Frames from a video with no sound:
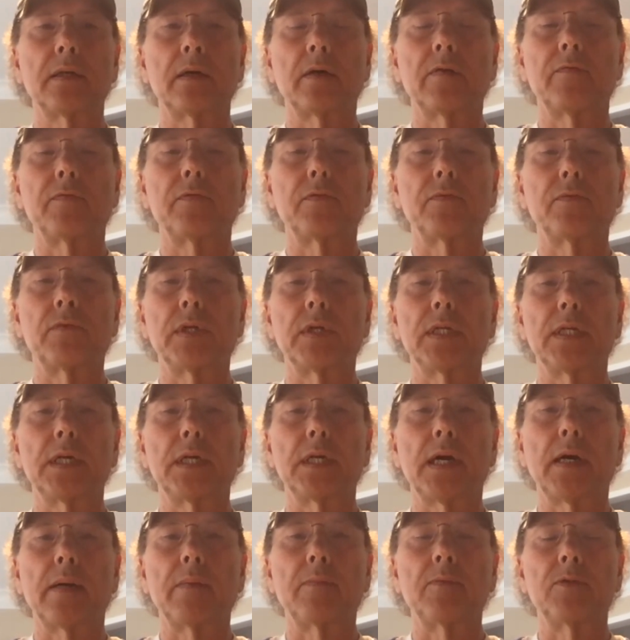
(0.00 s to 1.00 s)
of 3
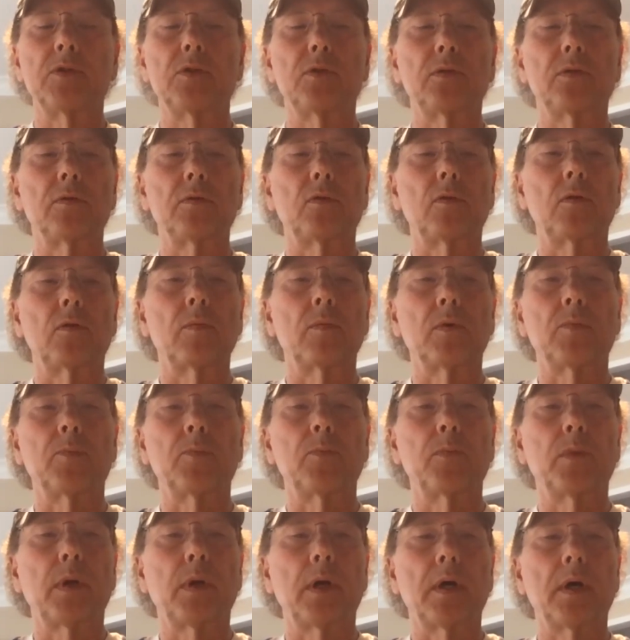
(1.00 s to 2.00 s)
times your normal
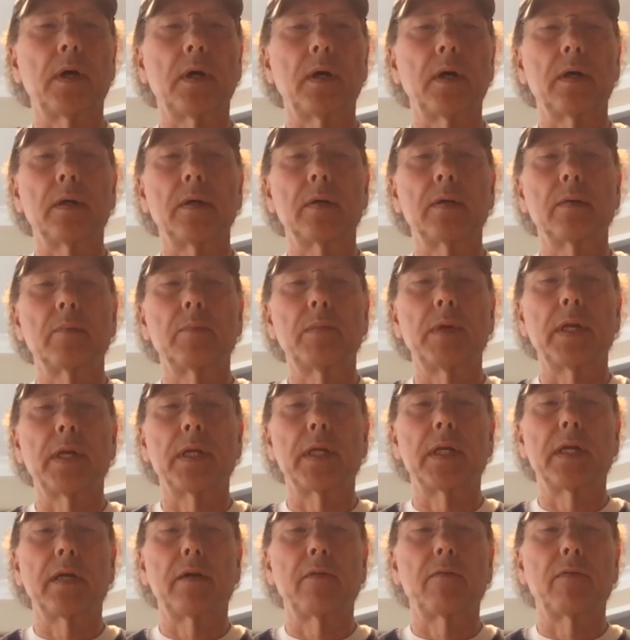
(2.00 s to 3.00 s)

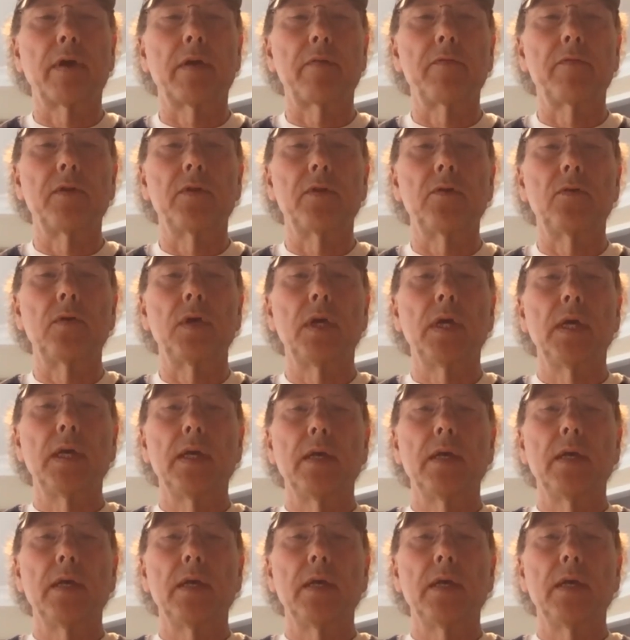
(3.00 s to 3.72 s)
Medicare revenue.